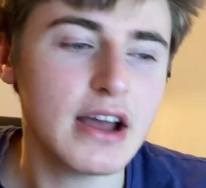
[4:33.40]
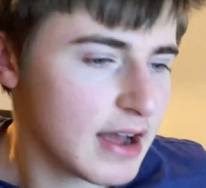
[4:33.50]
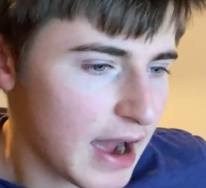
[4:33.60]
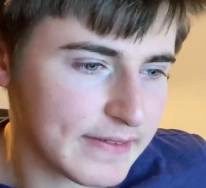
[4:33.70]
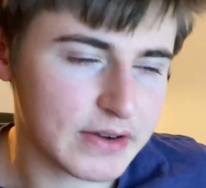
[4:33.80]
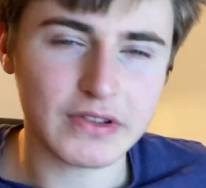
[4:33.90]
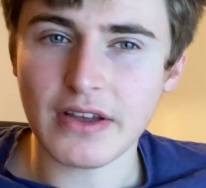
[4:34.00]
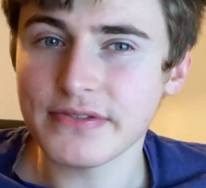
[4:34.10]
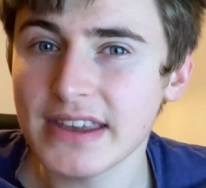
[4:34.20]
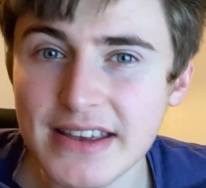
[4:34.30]
And
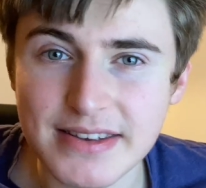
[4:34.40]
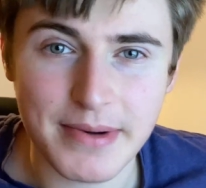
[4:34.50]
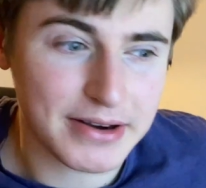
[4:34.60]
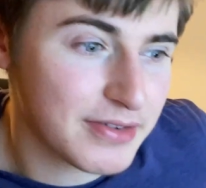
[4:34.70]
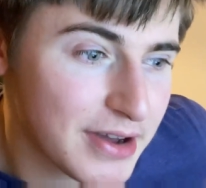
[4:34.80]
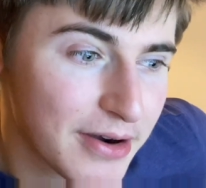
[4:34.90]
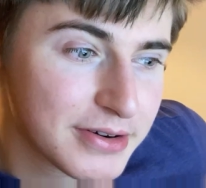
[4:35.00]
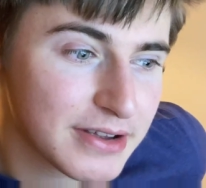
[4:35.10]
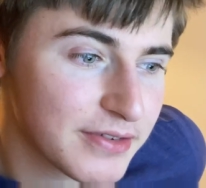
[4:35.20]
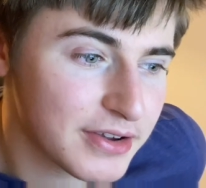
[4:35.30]
they've teased a match of
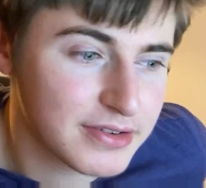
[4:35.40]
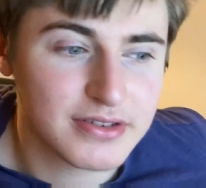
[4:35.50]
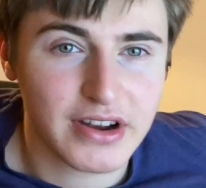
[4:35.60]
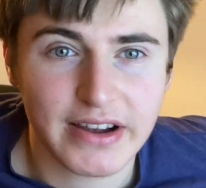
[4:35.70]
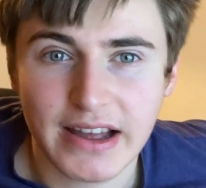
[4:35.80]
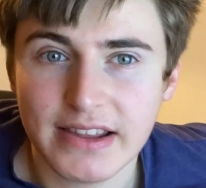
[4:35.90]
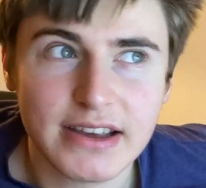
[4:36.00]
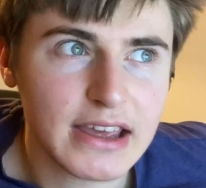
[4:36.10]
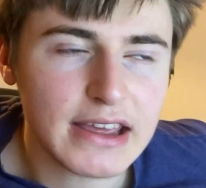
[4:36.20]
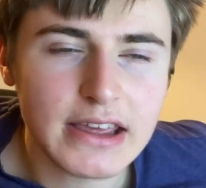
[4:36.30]
Cody versus Shaq,
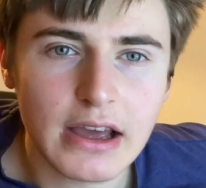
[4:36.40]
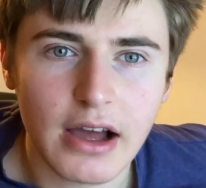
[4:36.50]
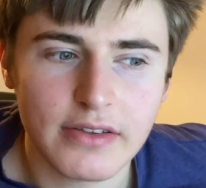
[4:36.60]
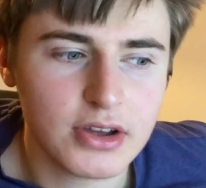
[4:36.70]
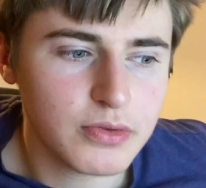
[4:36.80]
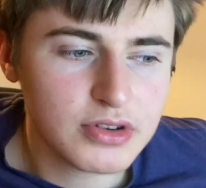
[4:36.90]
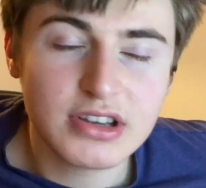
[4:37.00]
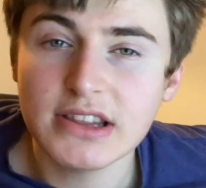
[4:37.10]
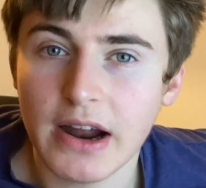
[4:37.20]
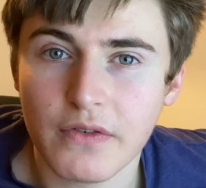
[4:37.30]
and we've
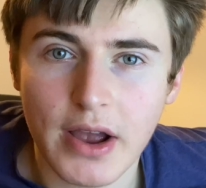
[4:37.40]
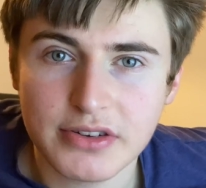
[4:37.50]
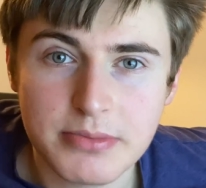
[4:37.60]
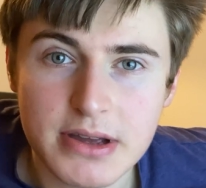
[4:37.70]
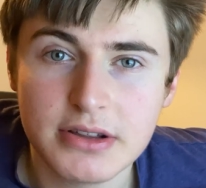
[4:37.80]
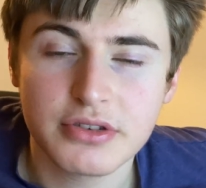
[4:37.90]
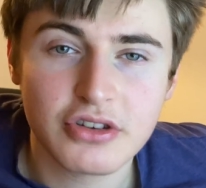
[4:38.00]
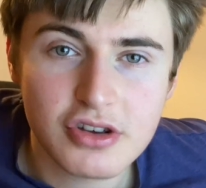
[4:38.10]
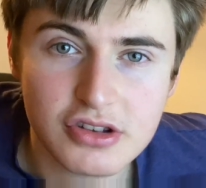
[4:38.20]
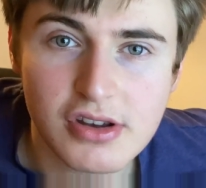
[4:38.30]
seen it at WrestleMania
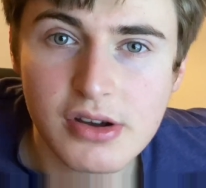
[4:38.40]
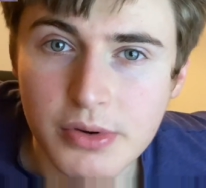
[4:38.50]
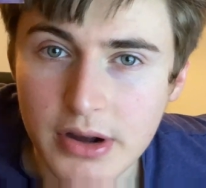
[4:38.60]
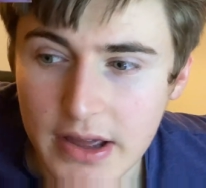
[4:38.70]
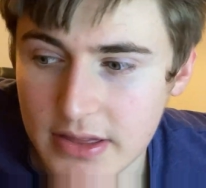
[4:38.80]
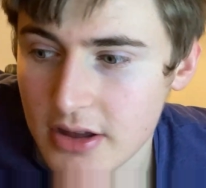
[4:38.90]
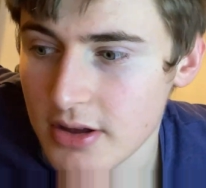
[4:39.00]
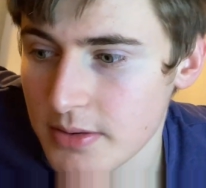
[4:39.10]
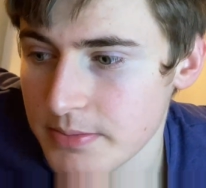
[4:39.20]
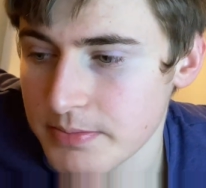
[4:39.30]
32 in
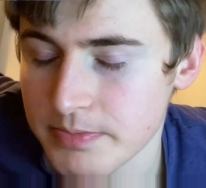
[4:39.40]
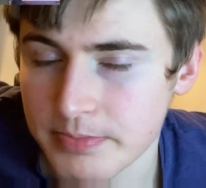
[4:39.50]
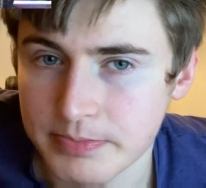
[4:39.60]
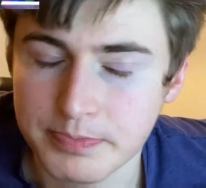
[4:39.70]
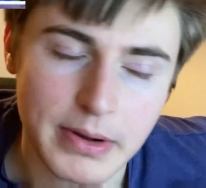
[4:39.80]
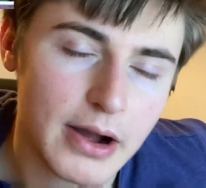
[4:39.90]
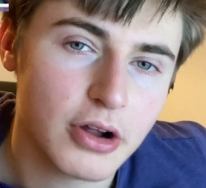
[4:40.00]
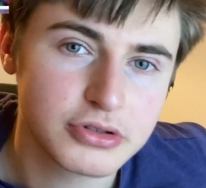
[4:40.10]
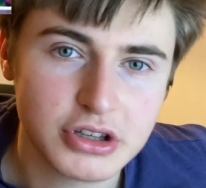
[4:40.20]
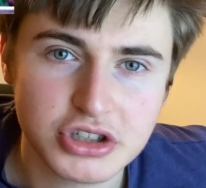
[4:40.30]
the
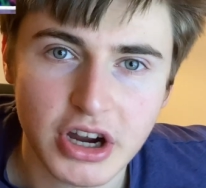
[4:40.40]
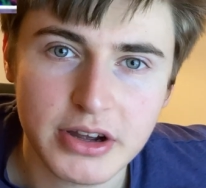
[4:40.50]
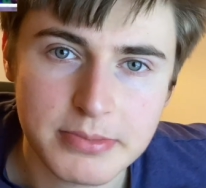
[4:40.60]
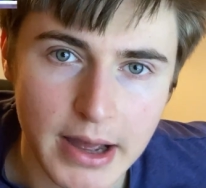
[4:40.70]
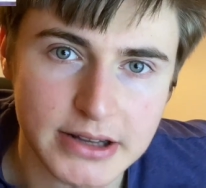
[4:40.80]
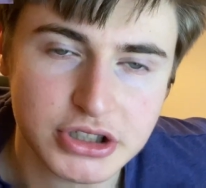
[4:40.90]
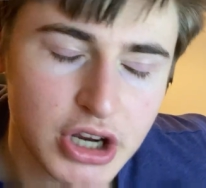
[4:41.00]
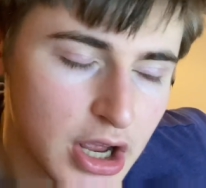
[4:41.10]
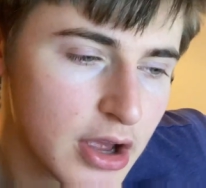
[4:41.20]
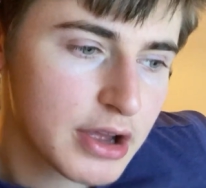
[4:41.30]
Andre the Giant match.
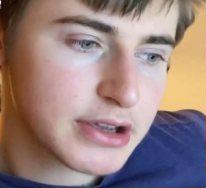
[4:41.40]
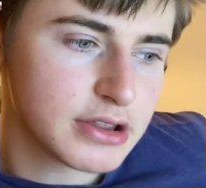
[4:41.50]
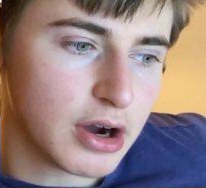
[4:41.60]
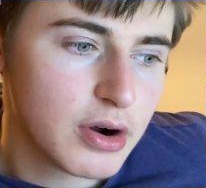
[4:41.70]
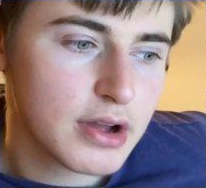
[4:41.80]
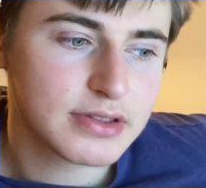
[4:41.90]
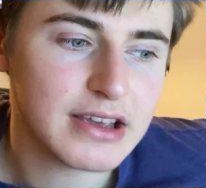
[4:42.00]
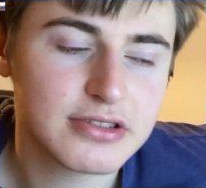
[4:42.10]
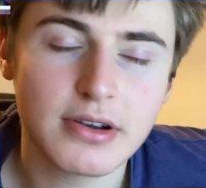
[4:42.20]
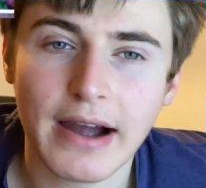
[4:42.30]

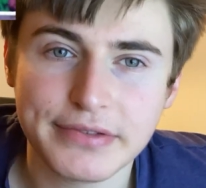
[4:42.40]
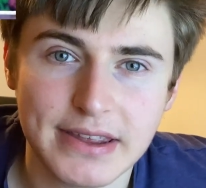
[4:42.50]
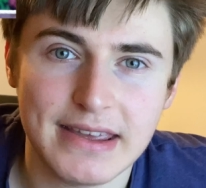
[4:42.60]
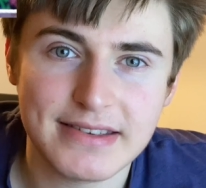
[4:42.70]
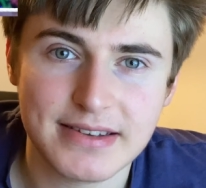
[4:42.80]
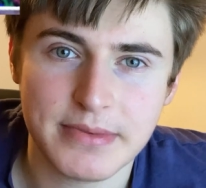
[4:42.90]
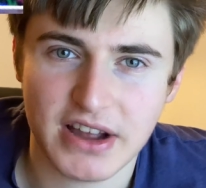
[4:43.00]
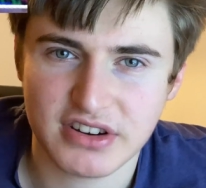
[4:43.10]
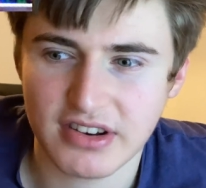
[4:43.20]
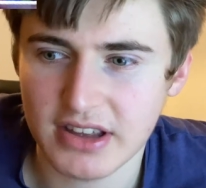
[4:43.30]
These two have teased a
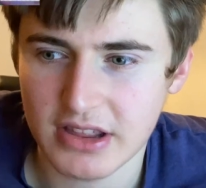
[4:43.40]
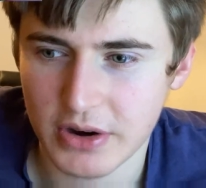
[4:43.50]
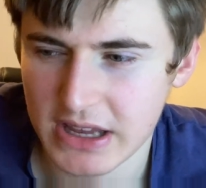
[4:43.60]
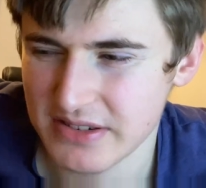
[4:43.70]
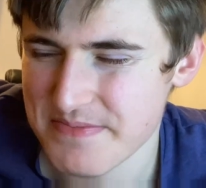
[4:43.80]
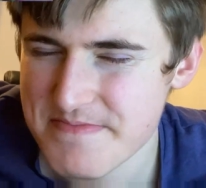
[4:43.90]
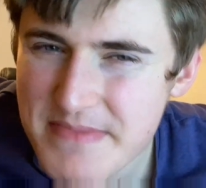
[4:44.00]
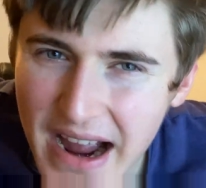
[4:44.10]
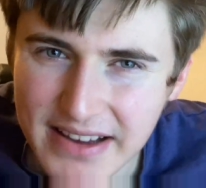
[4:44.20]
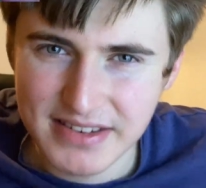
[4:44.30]
match, and he's a
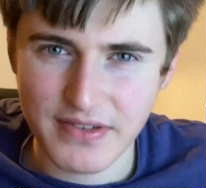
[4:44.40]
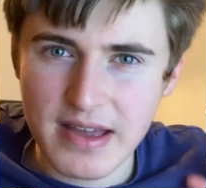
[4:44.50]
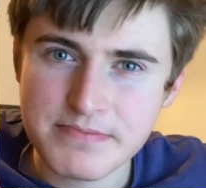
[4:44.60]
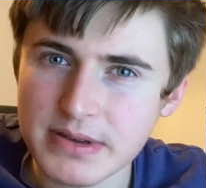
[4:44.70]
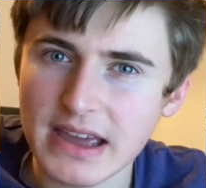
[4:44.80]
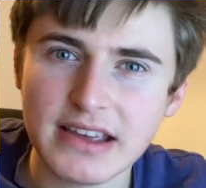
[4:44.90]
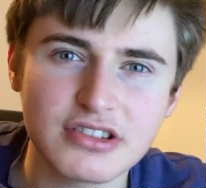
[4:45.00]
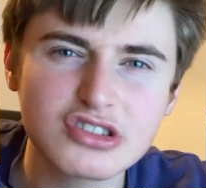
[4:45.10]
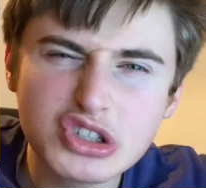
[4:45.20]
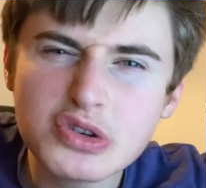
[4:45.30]
massive NBA
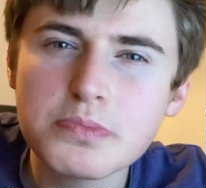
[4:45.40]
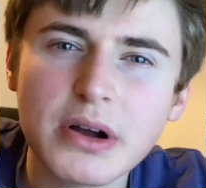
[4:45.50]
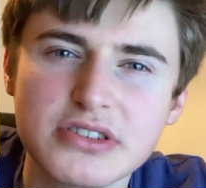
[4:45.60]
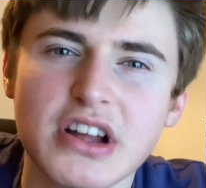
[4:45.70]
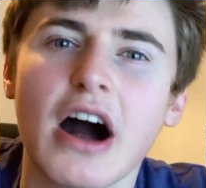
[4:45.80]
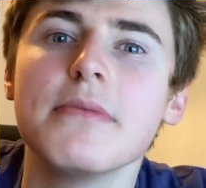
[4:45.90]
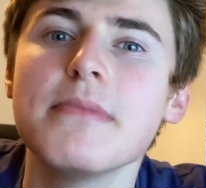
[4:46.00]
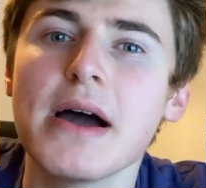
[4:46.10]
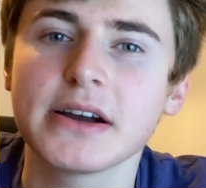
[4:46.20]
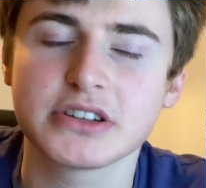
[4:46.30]
superstar,
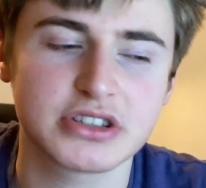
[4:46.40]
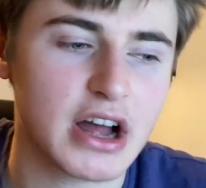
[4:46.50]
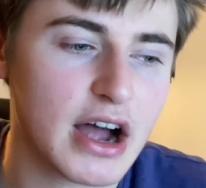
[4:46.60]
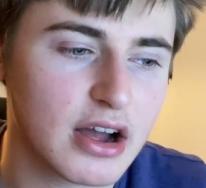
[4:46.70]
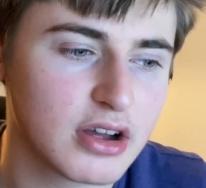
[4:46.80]
megastar.